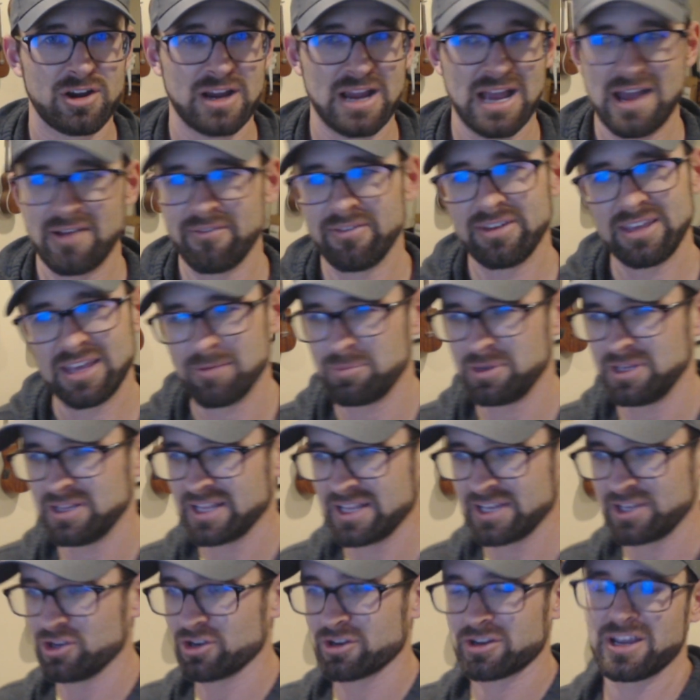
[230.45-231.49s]
Having it be
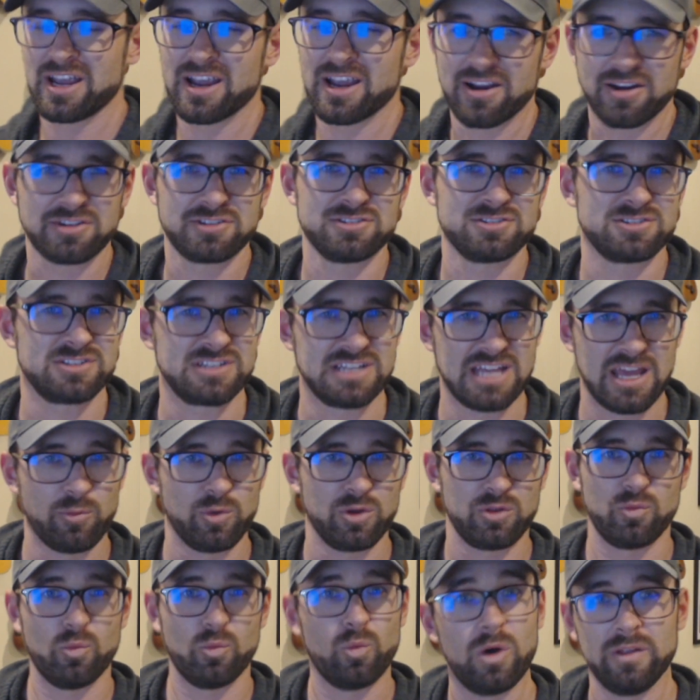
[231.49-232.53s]
like your character's name
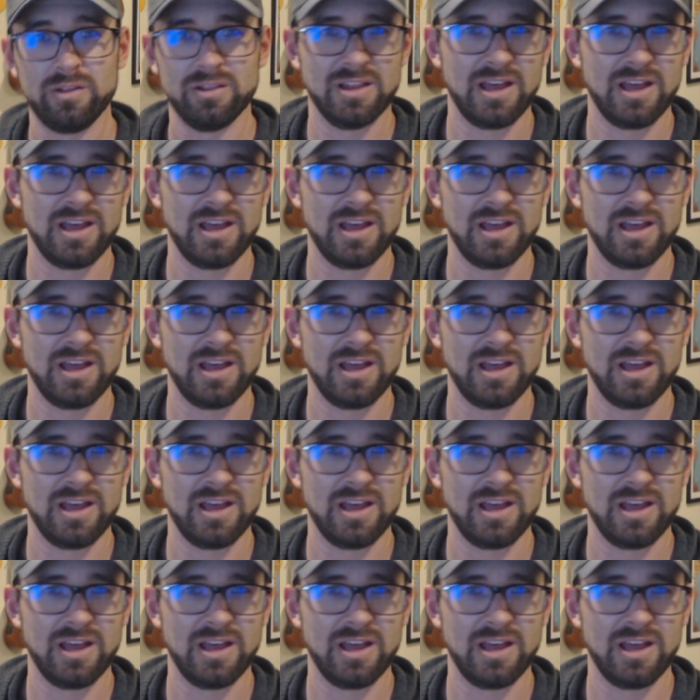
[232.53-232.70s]
with 1